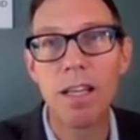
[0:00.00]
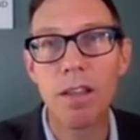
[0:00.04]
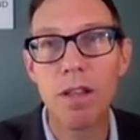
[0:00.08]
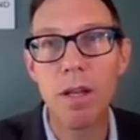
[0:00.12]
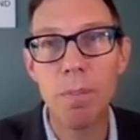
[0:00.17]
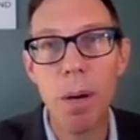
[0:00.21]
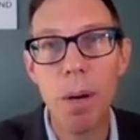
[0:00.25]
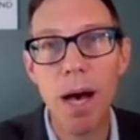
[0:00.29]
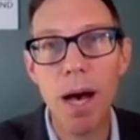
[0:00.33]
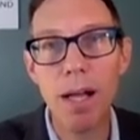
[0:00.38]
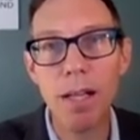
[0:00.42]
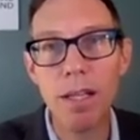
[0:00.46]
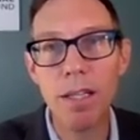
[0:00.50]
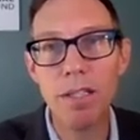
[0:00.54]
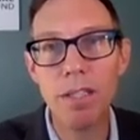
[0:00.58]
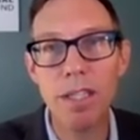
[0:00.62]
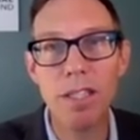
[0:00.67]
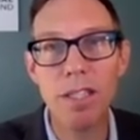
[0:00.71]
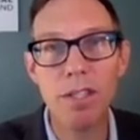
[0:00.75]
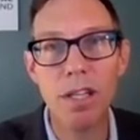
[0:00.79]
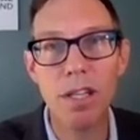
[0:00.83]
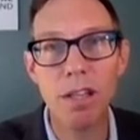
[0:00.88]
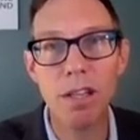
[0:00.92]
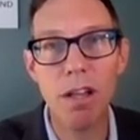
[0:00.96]
the
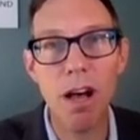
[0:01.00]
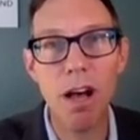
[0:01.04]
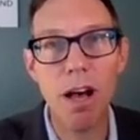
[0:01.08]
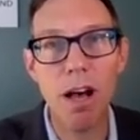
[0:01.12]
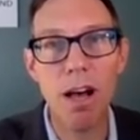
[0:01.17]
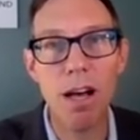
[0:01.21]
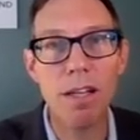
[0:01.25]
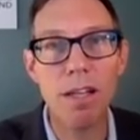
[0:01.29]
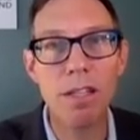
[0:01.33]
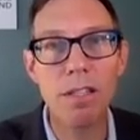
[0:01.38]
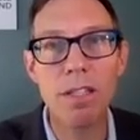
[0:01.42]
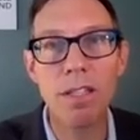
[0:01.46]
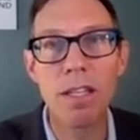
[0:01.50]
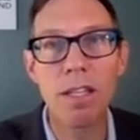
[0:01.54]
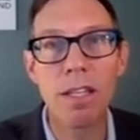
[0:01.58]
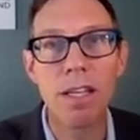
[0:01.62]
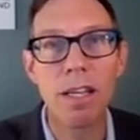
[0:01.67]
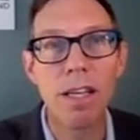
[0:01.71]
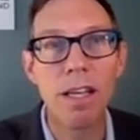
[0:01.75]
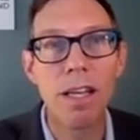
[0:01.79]
policies and laws,